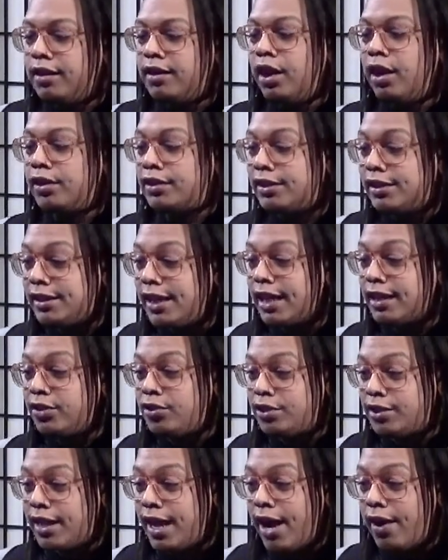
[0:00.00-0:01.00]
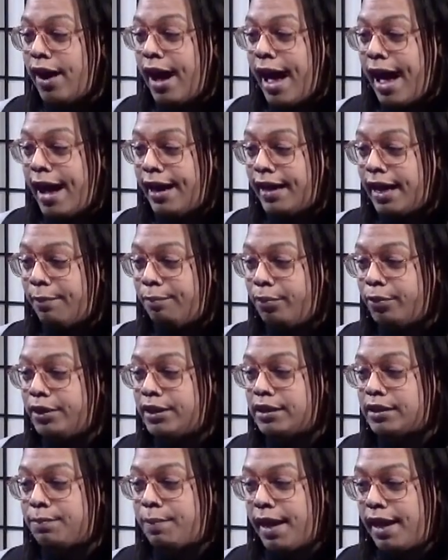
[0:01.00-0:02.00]
no, see that? You see how high that booty
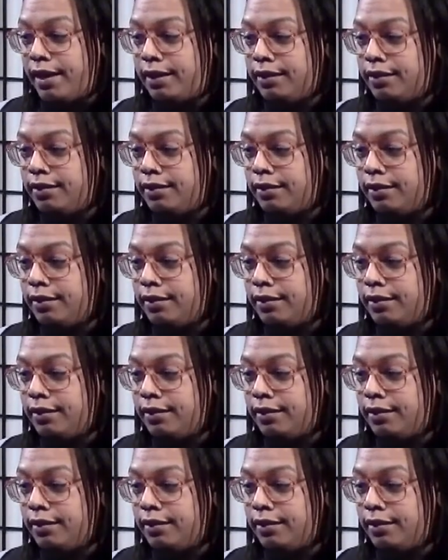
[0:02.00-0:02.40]
is padded.